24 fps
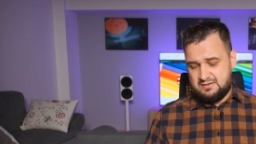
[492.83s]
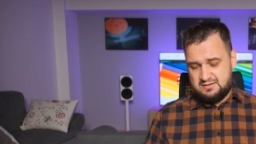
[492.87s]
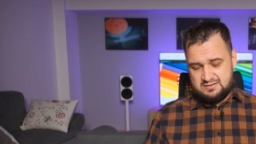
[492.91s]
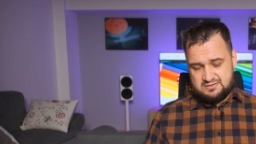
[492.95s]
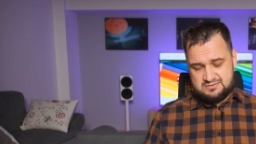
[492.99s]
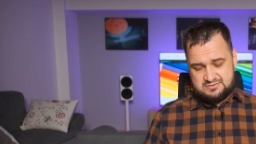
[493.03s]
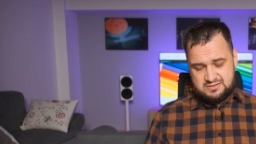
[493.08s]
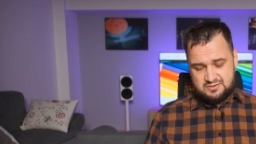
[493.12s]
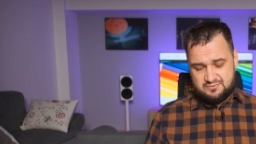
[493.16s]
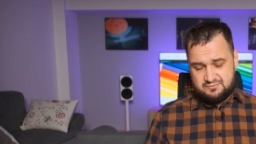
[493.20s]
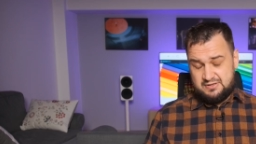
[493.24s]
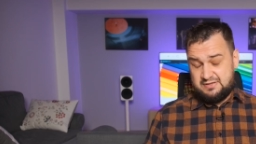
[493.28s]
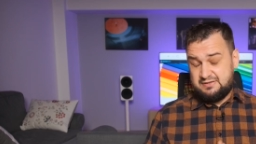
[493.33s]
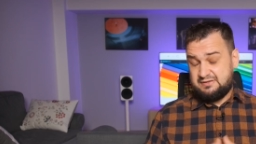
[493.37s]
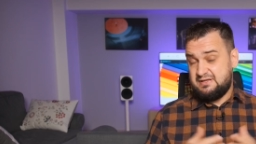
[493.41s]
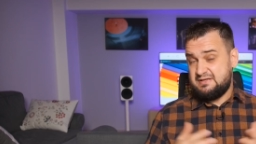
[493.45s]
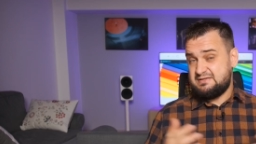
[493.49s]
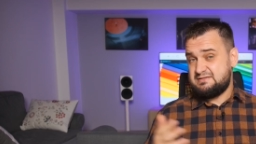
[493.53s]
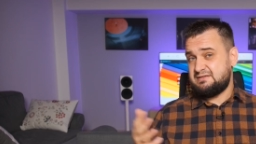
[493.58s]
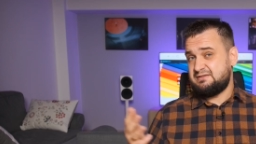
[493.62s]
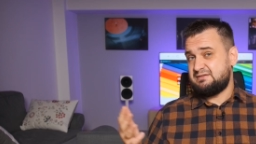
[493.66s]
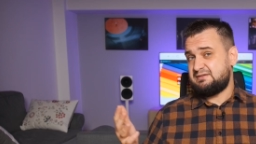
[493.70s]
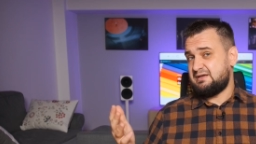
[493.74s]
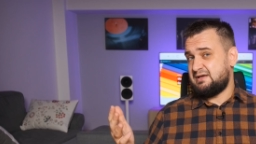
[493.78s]
So it
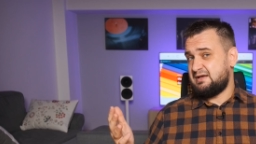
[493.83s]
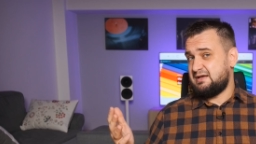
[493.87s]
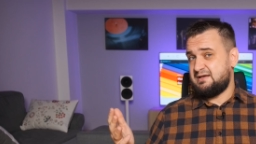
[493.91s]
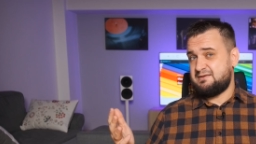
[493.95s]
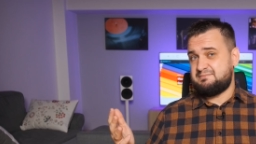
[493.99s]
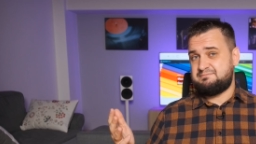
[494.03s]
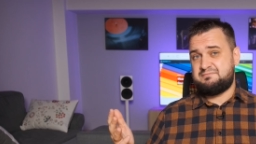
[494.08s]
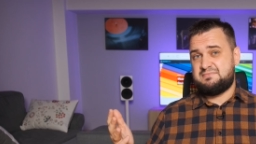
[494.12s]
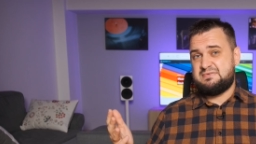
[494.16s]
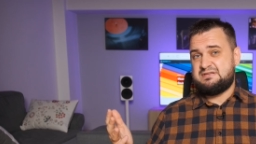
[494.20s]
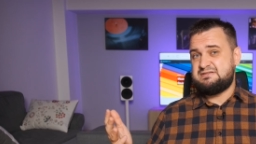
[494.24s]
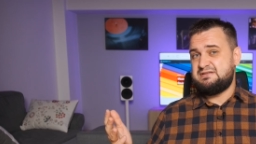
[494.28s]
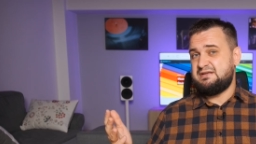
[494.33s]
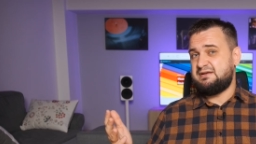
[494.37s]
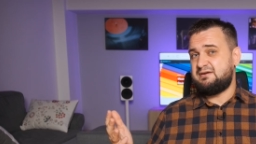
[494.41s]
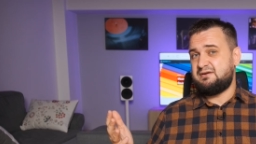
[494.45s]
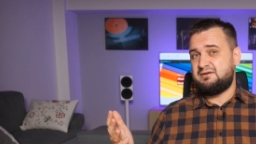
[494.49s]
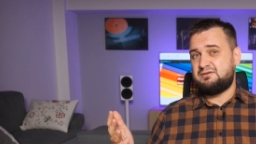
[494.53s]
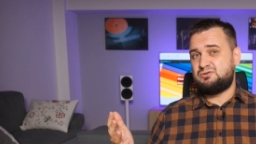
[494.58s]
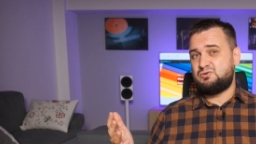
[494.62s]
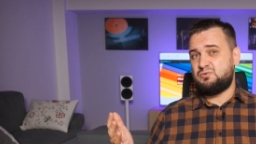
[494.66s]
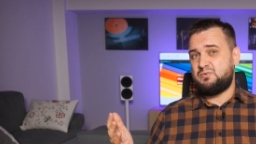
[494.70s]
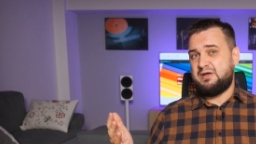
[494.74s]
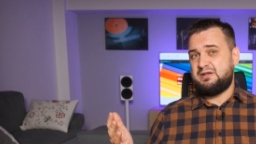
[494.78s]
isn't a
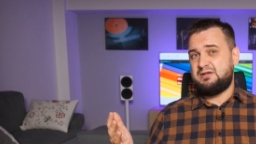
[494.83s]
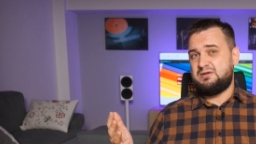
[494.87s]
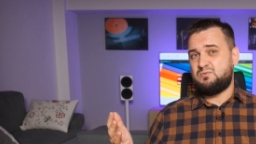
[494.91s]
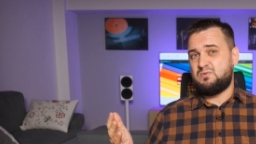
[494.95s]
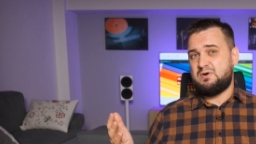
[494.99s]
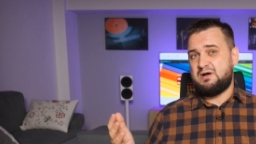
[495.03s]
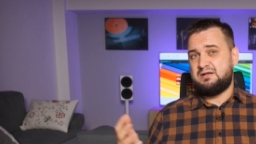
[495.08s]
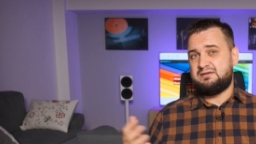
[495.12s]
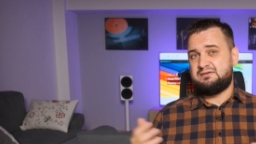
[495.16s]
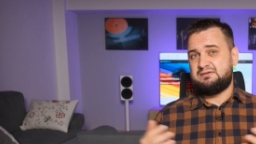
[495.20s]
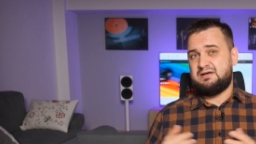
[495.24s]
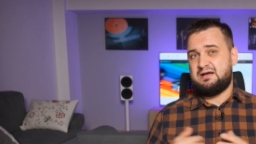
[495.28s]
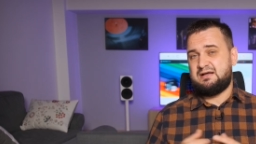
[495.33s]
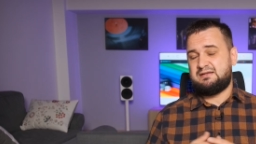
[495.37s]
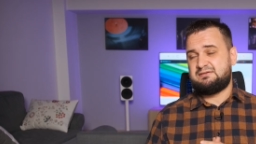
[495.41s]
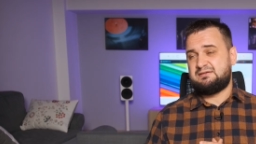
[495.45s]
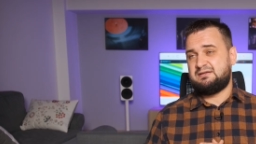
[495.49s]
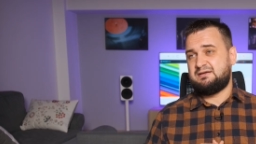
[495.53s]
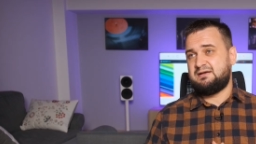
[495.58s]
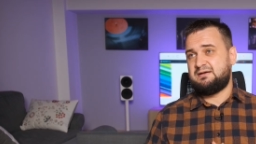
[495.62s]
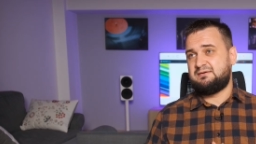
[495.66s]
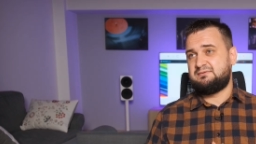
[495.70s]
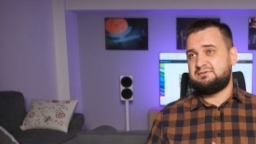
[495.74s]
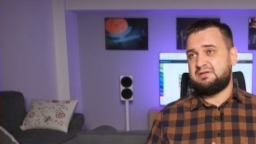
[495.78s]
secret to anyone that
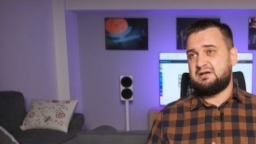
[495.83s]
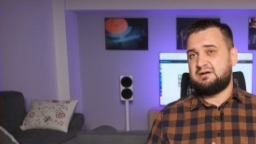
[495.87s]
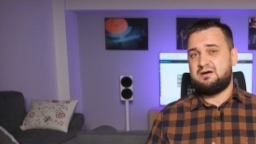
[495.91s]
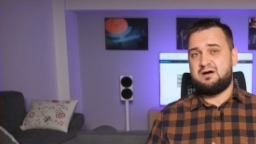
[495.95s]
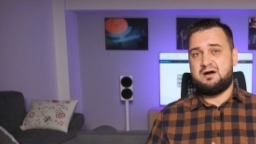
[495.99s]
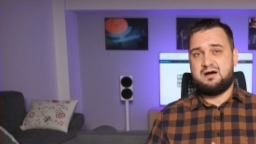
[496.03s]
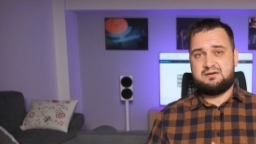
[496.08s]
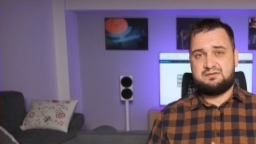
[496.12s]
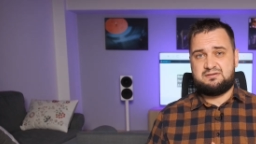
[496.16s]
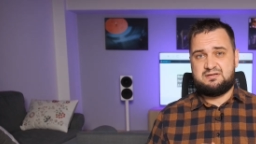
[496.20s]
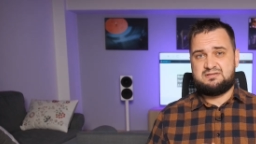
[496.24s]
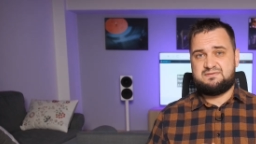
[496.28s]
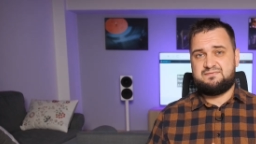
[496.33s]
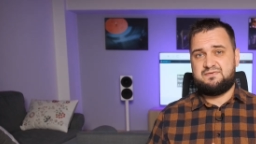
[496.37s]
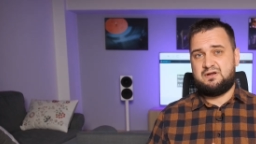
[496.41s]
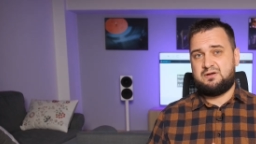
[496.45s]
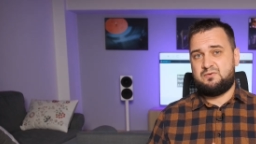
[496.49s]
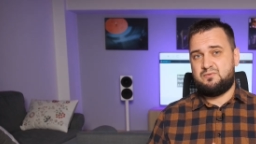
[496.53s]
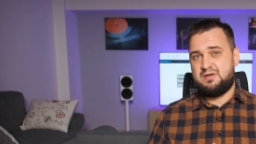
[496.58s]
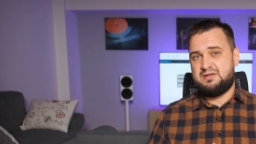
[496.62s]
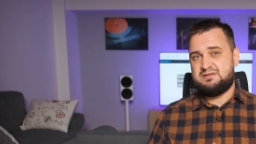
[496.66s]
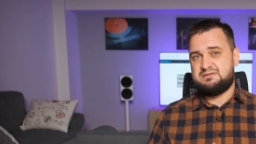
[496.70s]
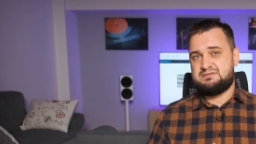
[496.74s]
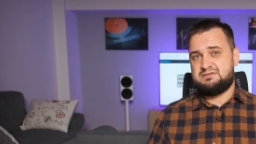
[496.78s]
the hardest
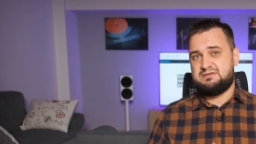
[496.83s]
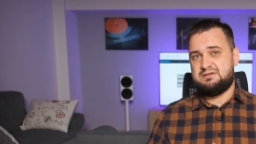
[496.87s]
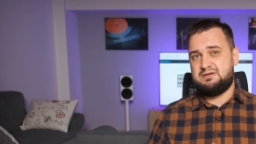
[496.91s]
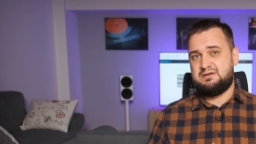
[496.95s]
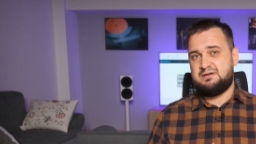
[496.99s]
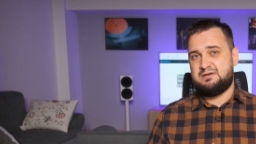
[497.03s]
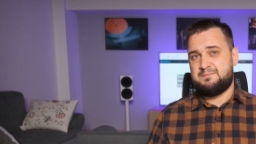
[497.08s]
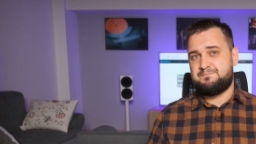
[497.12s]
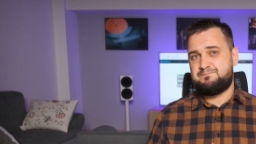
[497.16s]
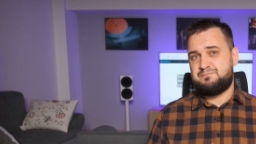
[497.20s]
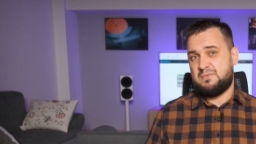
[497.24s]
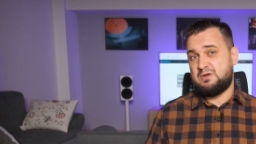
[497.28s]
frequency